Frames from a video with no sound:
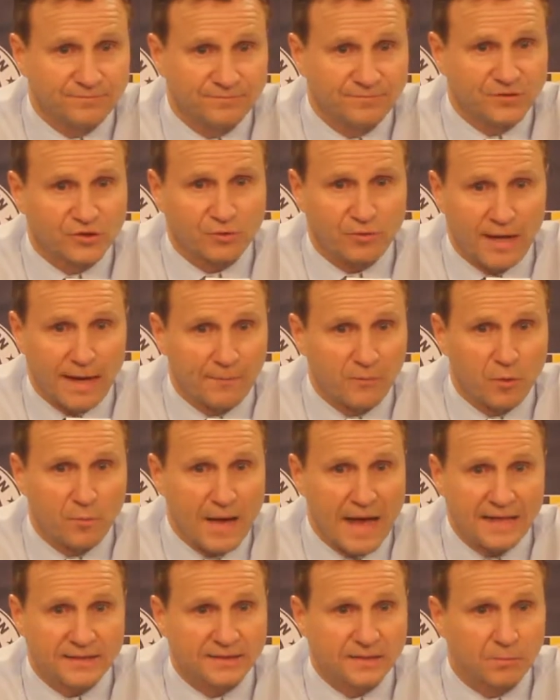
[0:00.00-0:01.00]
scramble
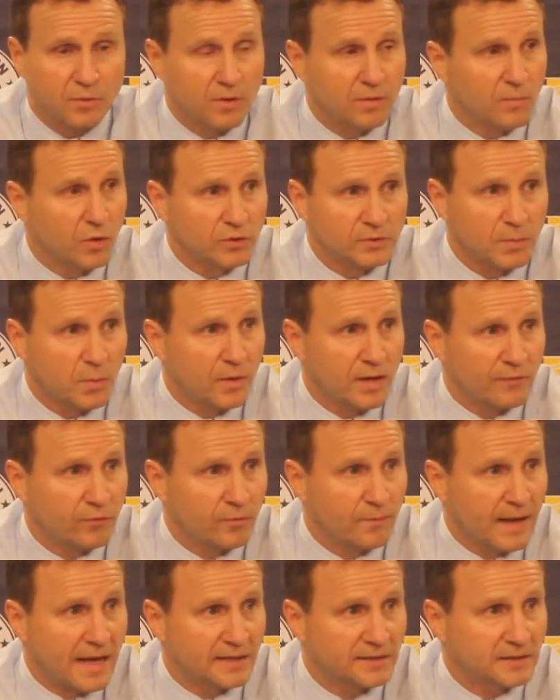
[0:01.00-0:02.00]
basketball, multiple
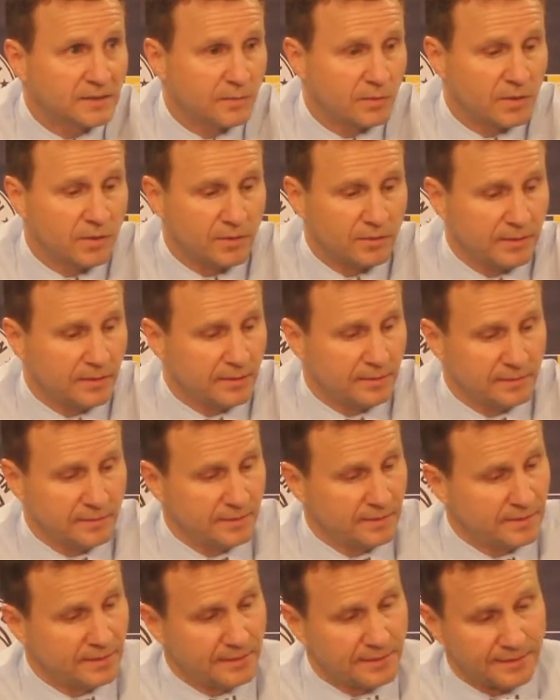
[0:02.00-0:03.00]
effort basketball,
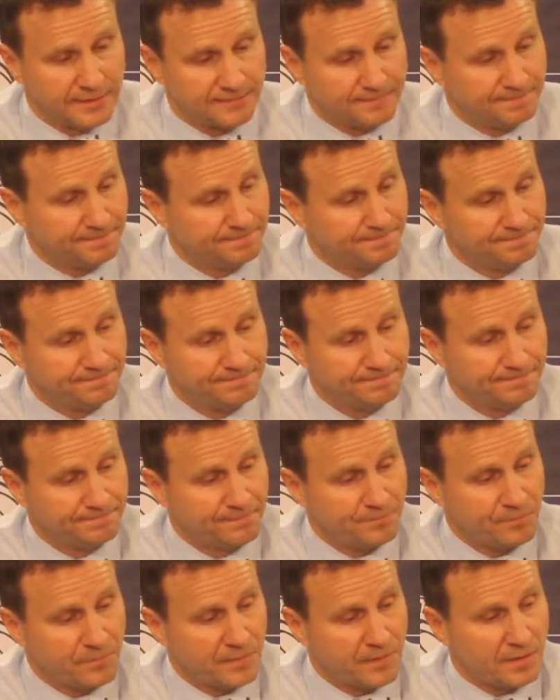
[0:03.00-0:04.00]
and
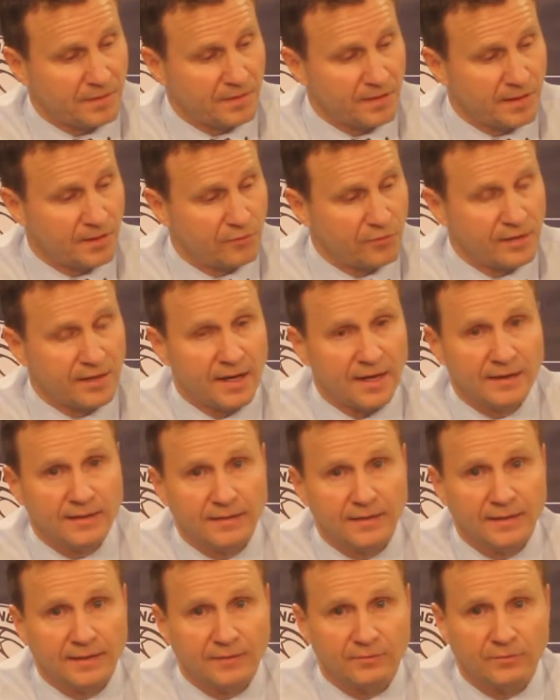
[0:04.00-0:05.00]
every
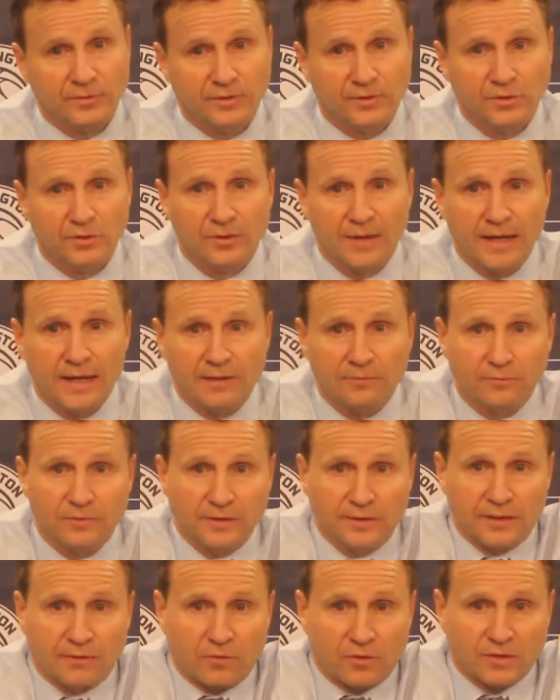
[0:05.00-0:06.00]
night. And if we do that, we
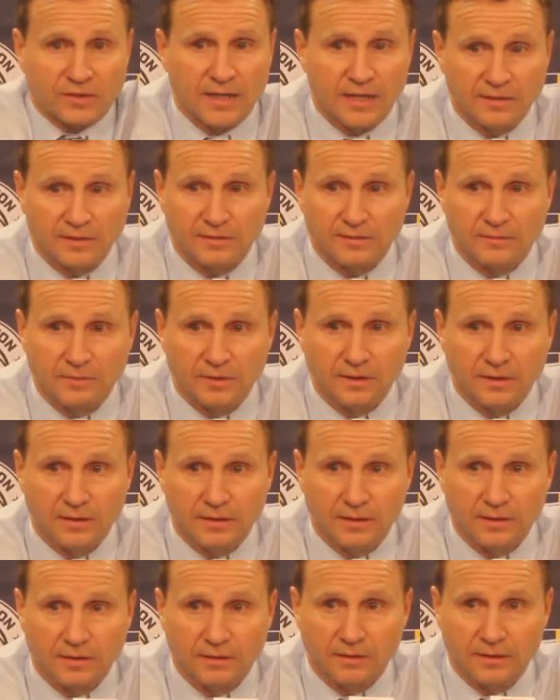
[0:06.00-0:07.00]
give our chance
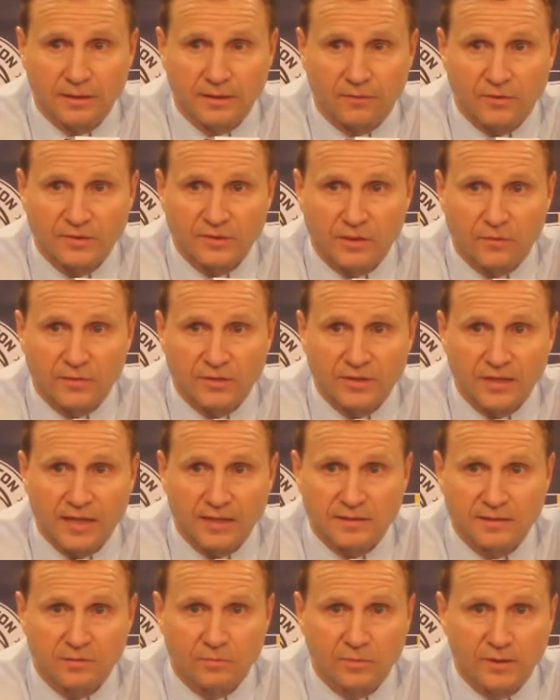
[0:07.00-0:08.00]
to, give ourselves a
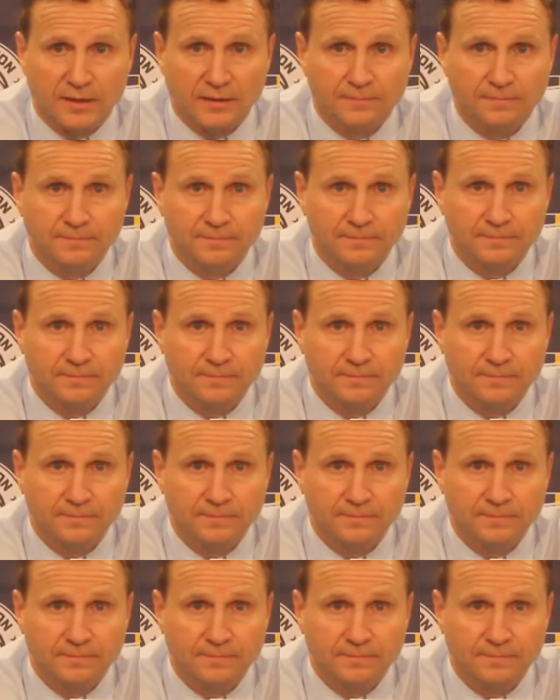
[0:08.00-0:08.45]
chance to win.